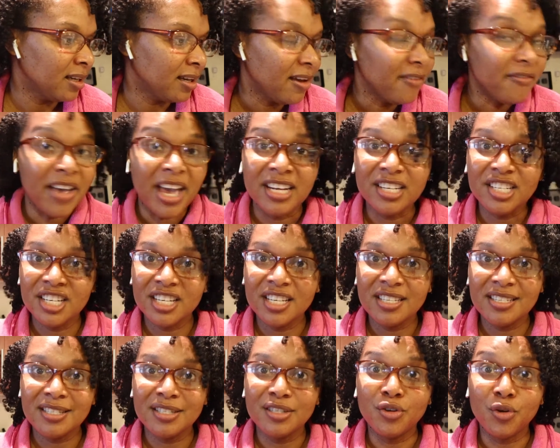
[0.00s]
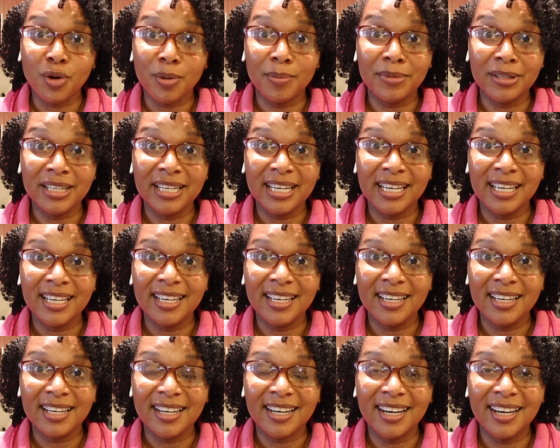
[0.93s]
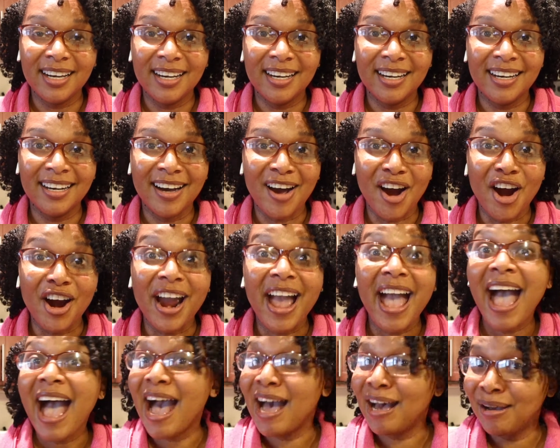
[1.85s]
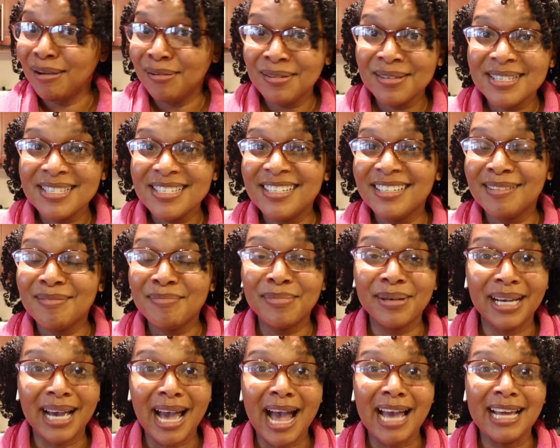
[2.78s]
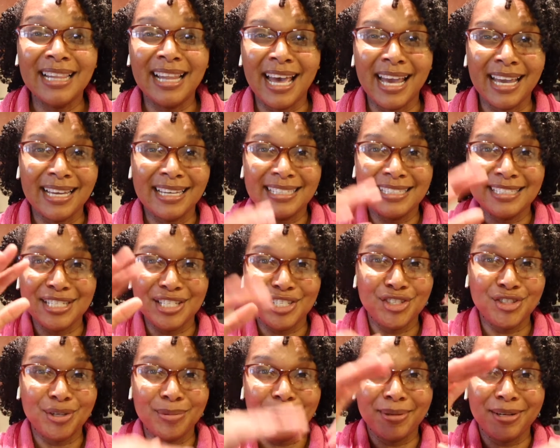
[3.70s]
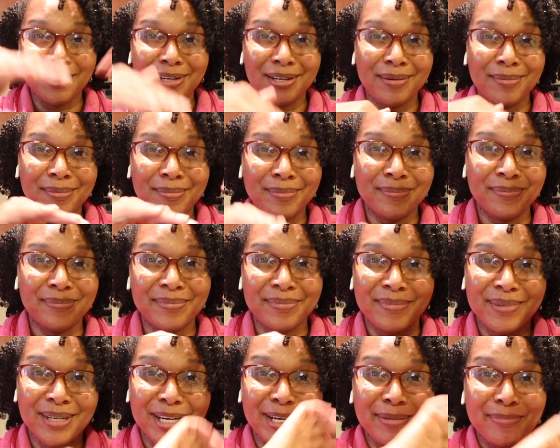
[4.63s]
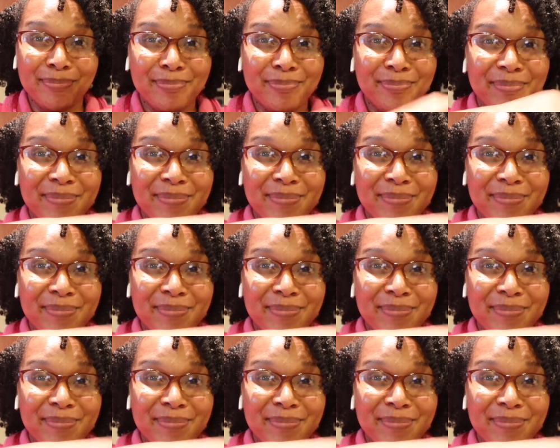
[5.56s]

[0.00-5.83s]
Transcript: veggies normally are housed, but I like distributed them up